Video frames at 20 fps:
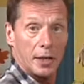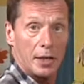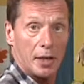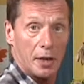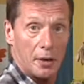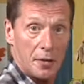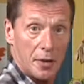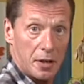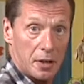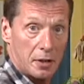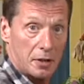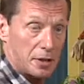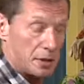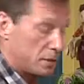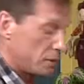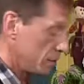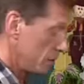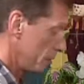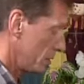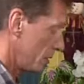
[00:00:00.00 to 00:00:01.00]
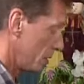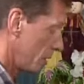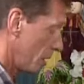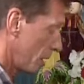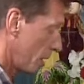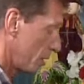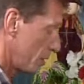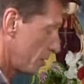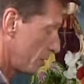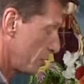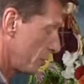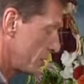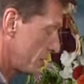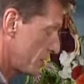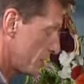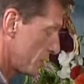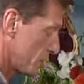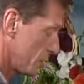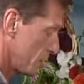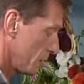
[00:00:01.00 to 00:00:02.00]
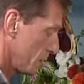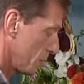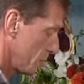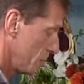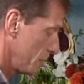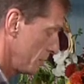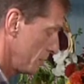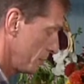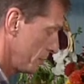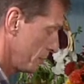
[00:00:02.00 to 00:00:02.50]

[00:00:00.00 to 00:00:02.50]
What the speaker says: now that our dough is chilled,